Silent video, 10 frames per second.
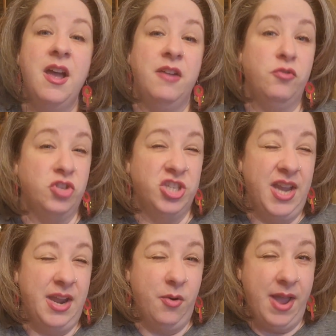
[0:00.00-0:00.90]

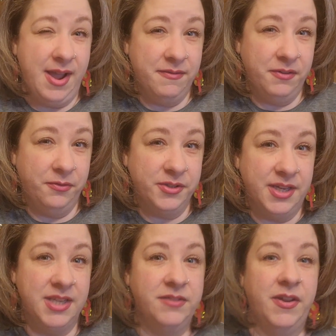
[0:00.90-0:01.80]
Unfortunately, I don't have the full
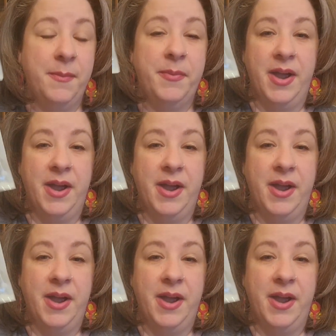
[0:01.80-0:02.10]
size of it,